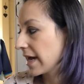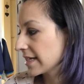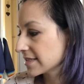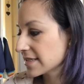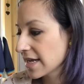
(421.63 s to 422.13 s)

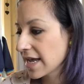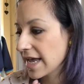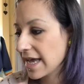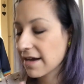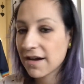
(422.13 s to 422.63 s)
and
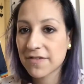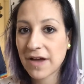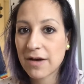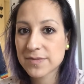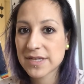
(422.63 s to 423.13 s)
it kind of
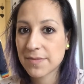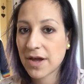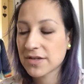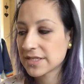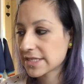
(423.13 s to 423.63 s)
helps him
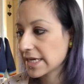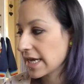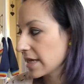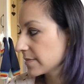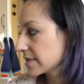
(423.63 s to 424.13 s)
go to
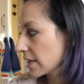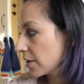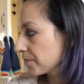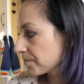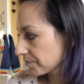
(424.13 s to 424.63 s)
sleep.
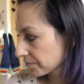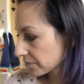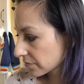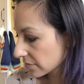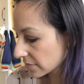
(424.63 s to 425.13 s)
So
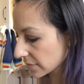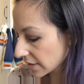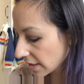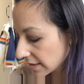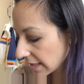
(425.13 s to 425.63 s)

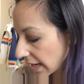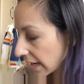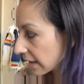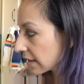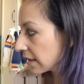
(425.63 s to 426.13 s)

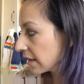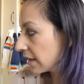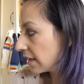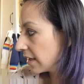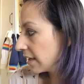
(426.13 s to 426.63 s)
yeah,
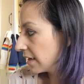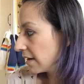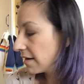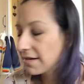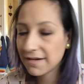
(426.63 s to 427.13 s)

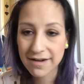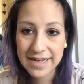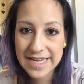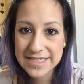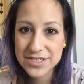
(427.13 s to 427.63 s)

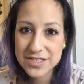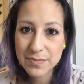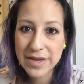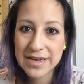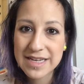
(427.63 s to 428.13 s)
it's
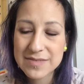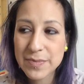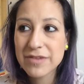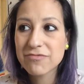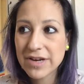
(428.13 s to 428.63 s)

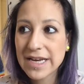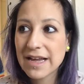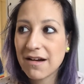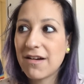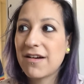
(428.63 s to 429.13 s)
been really
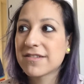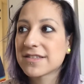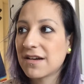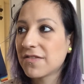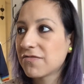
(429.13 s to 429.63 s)
hard.
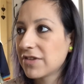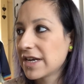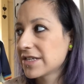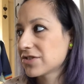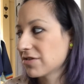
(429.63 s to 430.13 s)
I've
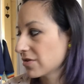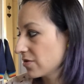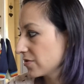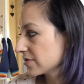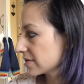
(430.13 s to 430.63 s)
really
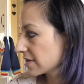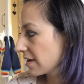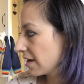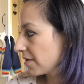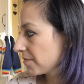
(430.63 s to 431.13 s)
struggled
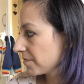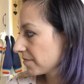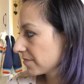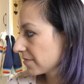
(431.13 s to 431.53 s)
having